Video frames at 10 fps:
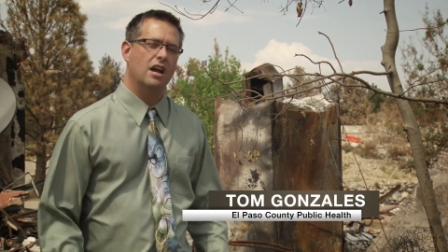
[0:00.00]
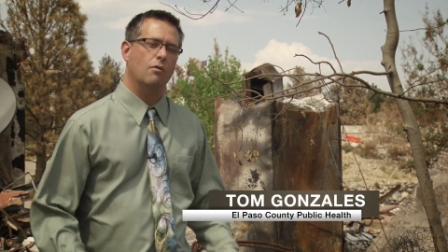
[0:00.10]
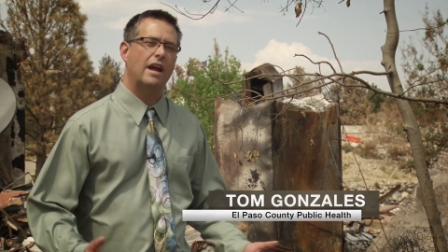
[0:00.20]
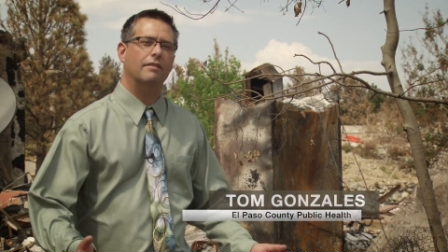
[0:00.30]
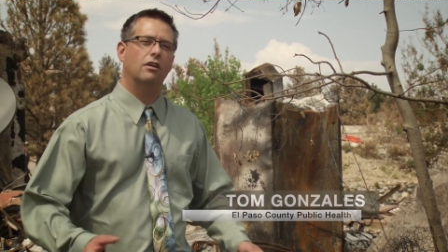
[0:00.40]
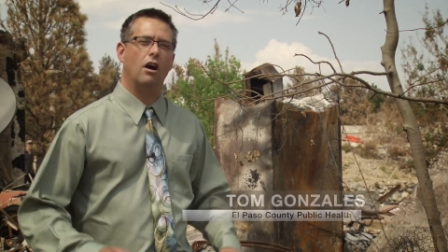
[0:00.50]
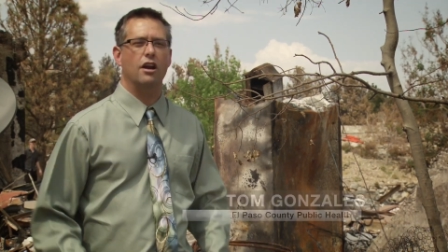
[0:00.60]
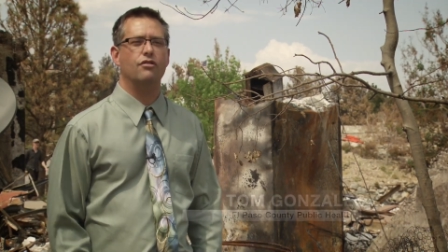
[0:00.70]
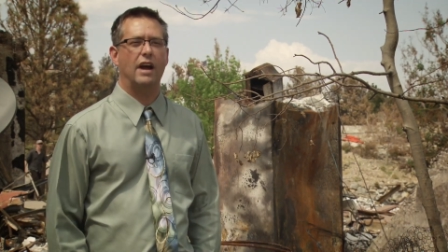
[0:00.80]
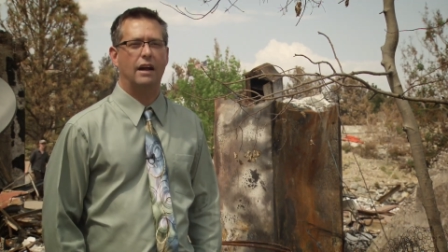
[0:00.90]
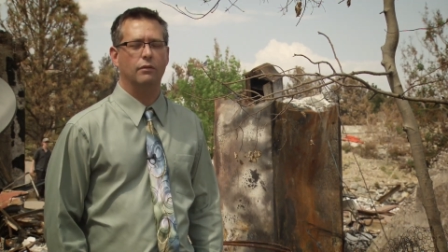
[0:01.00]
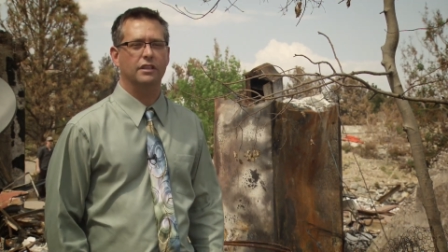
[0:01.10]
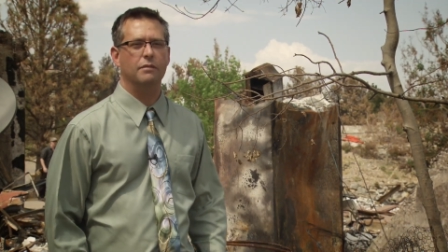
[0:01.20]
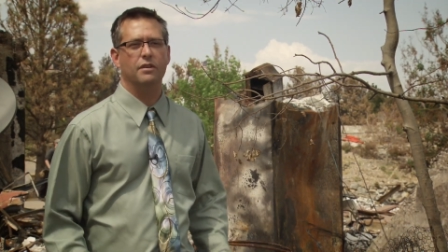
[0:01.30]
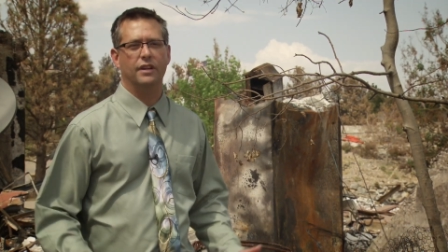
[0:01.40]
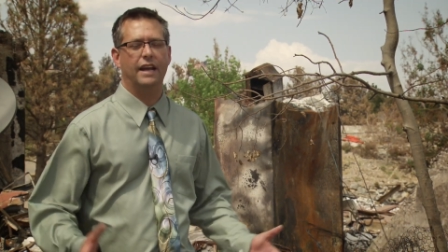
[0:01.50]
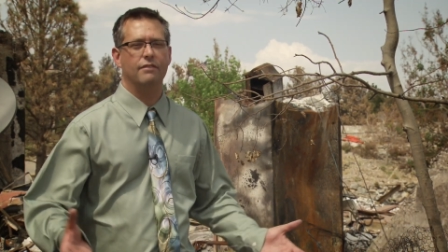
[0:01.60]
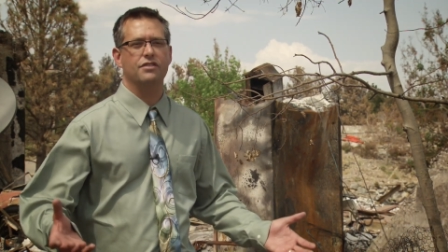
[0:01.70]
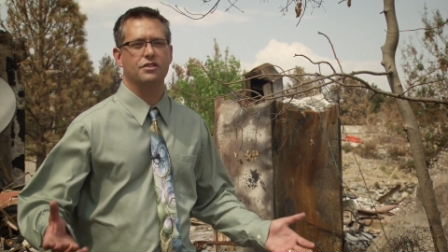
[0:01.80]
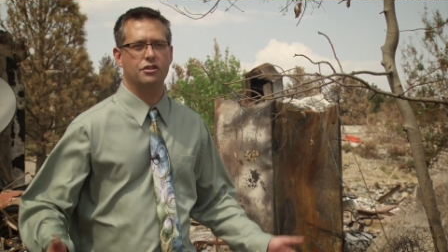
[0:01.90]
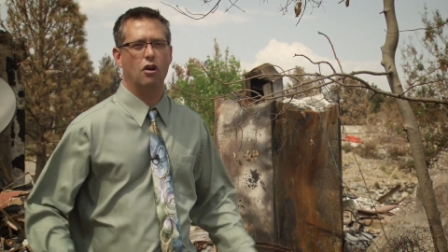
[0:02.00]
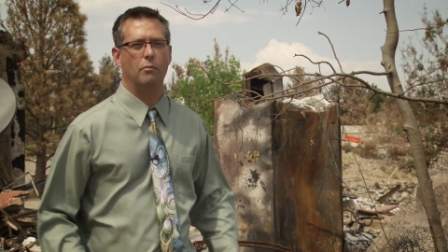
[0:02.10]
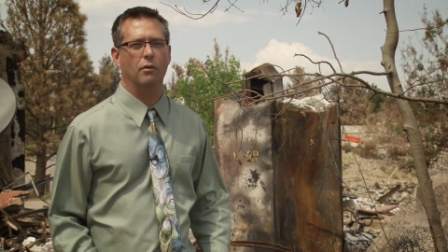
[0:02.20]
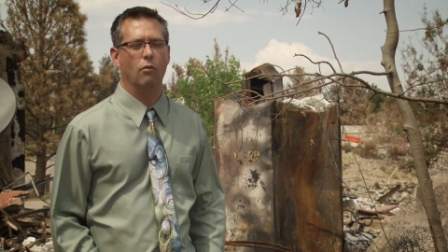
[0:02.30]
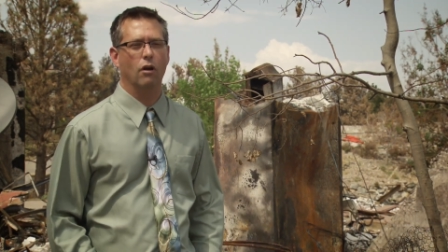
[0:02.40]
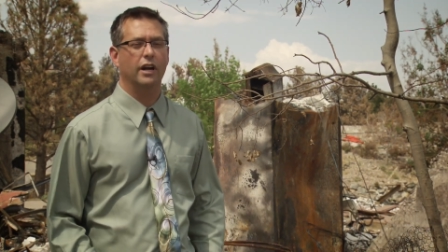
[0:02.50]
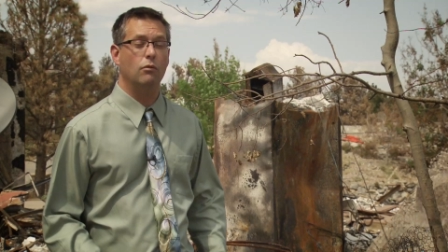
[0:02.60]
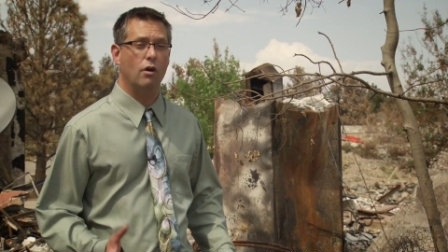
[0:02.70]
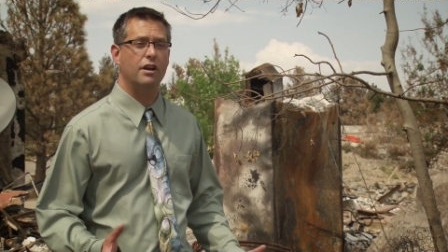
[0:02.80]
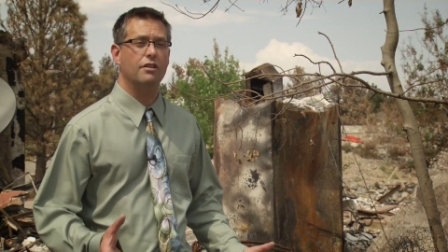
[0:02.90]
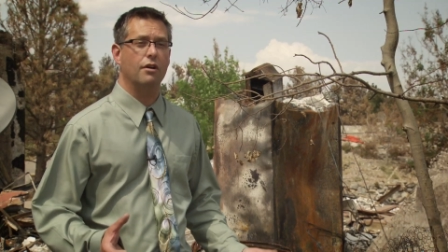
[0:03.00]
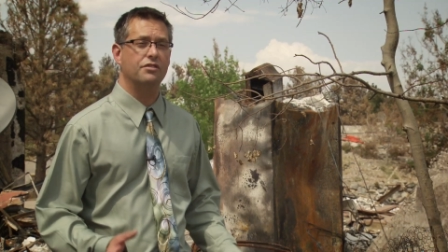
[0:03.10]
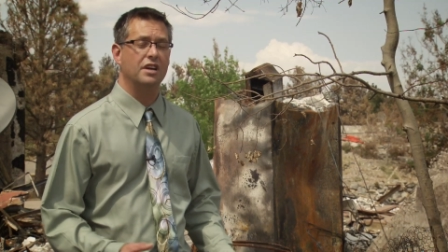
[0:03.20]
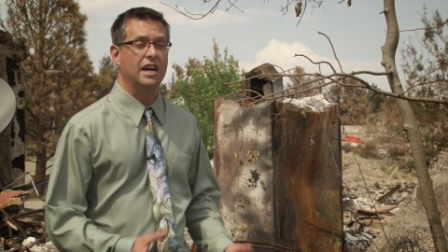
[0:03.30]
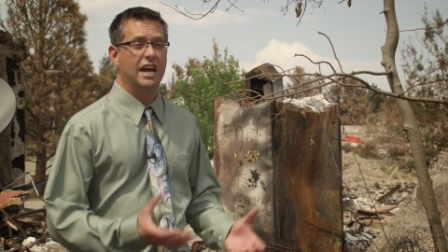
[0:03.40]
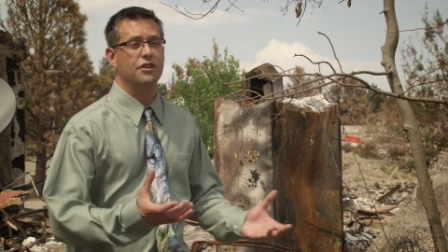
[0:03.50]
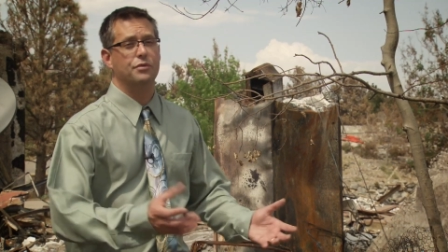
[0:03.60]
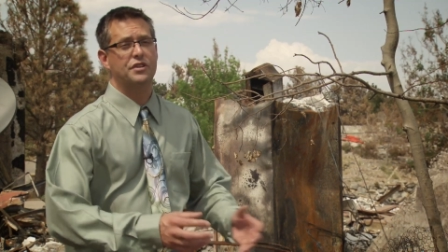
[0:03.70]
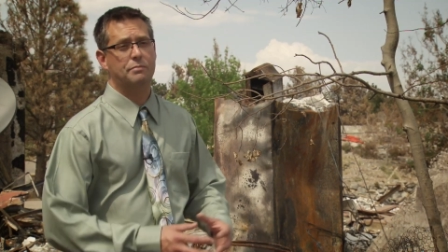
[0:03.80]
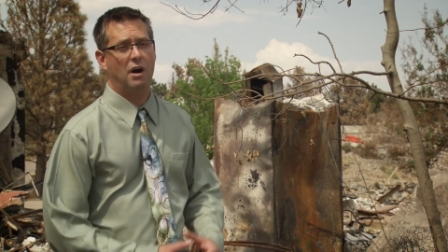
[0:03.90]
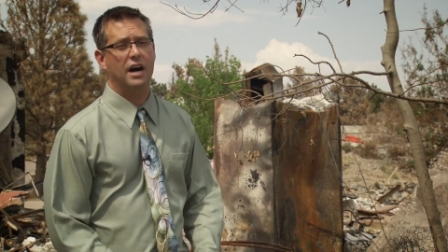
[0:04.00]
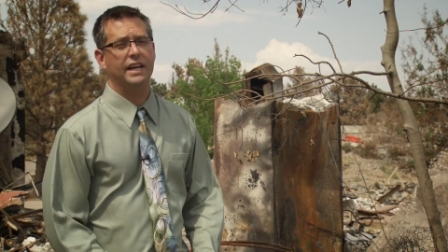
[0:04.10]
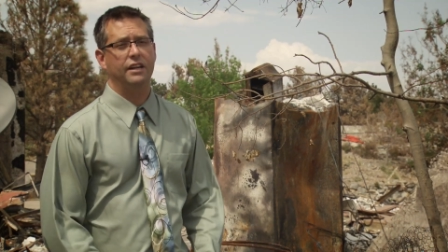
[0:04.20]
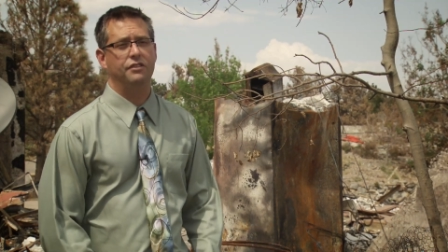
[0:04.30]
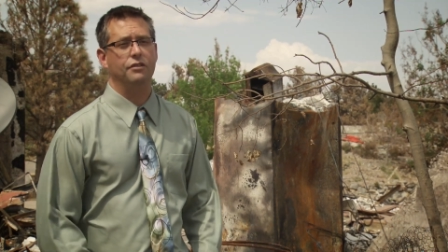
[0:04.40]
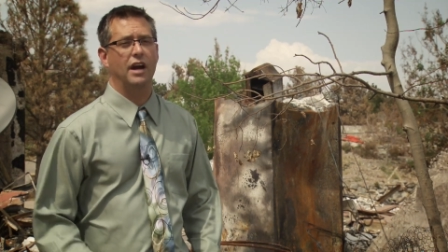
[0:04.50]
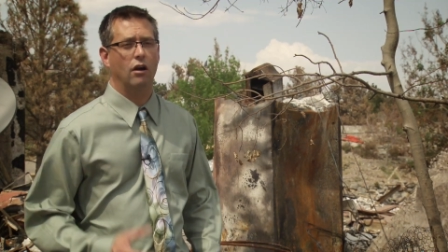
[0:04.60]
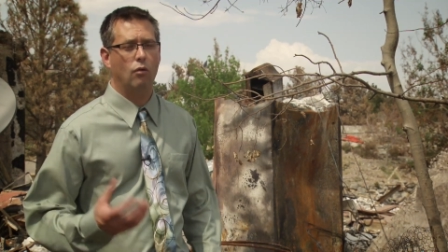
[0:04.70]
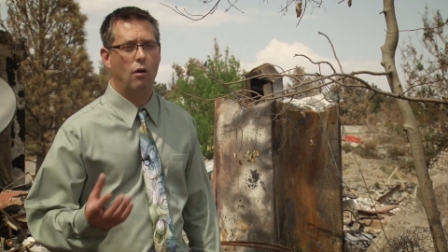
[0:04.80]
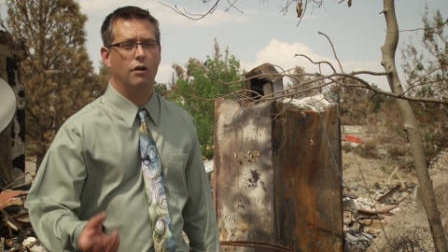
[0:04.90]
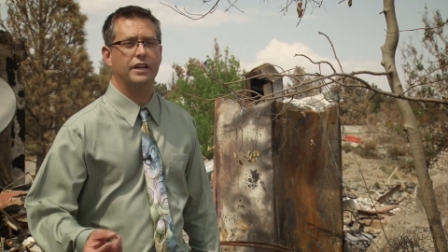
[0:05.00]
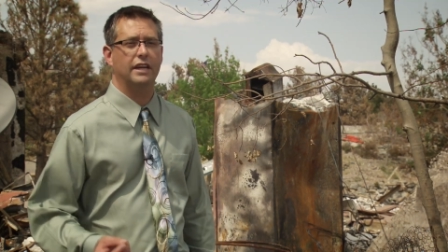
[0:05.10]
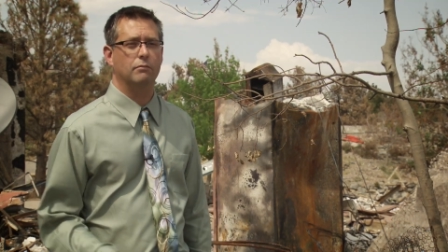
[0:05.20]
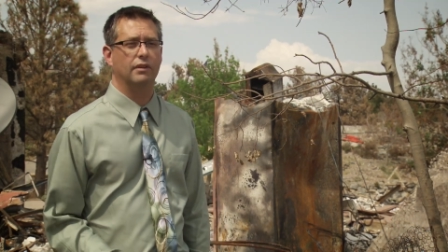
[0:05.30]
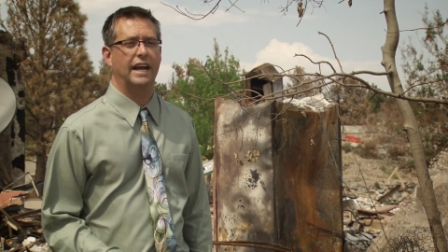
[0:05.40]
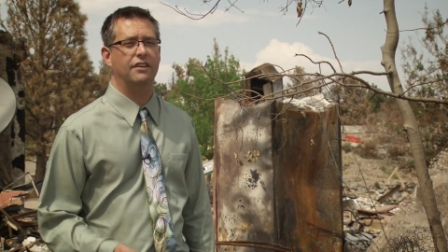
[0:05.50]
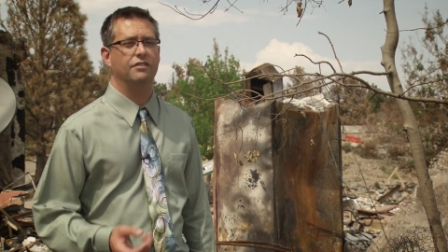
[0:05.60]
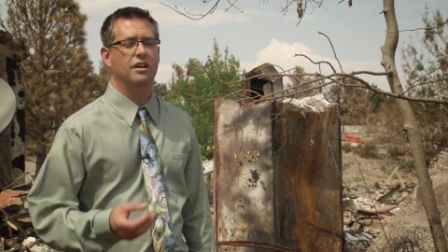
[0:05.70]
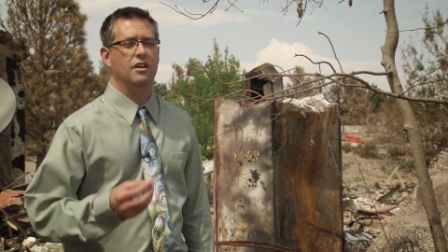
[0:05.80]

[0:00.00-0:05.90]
We have a contract with them and they give us a scope of work, and one of those is responding to air quality complaints,